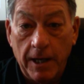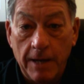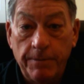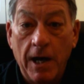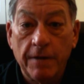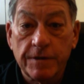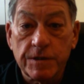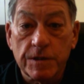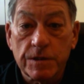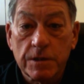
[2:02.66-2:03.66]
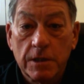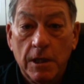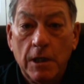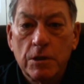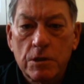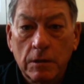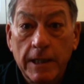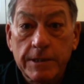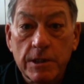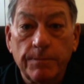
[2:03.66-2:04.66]
a hypothesis. So
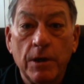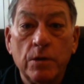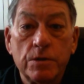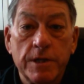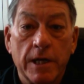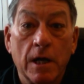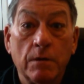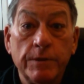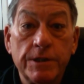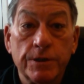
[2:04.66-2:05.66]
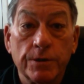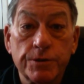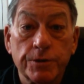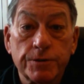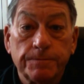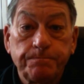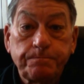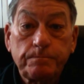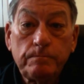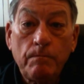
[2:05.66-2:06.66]
let's suppose that our researchers
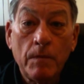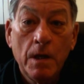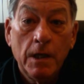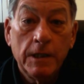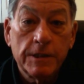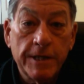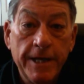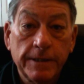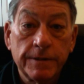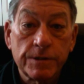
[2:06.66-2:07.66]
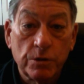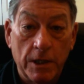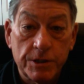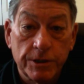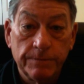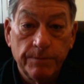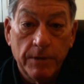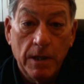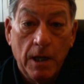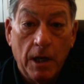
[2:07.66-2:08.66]
take this question,
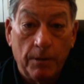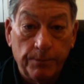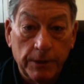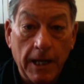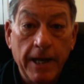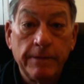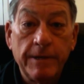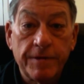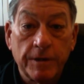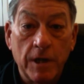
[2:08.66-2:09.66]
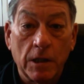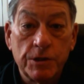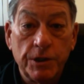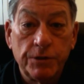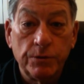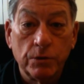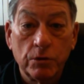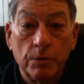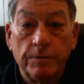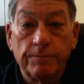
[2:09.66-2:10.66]
apply a methodology to a
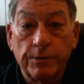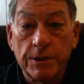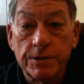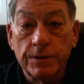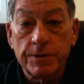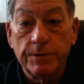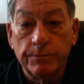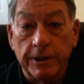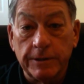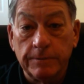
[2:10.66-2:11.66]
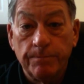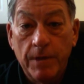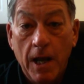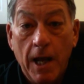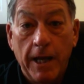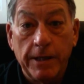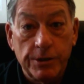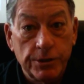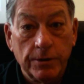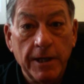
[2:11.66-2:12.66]
group of prisoners in Britain, and
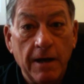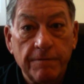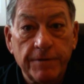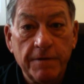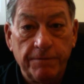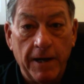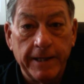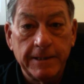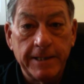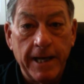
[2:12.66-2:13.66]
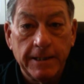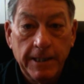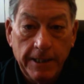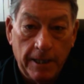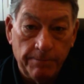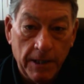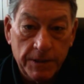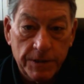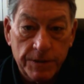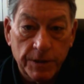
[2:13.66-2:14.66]
sure enough, they find that
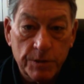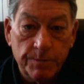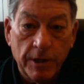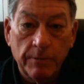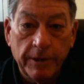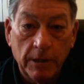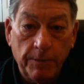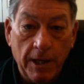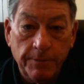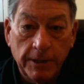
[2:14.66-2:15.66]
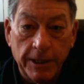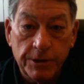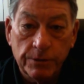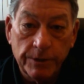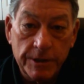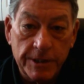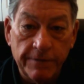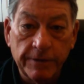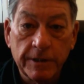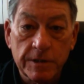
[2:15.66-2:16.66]
amongst this experimental population
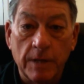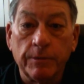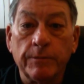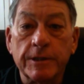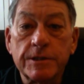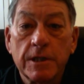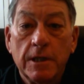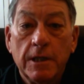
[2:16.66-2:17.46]
receiving the supplements,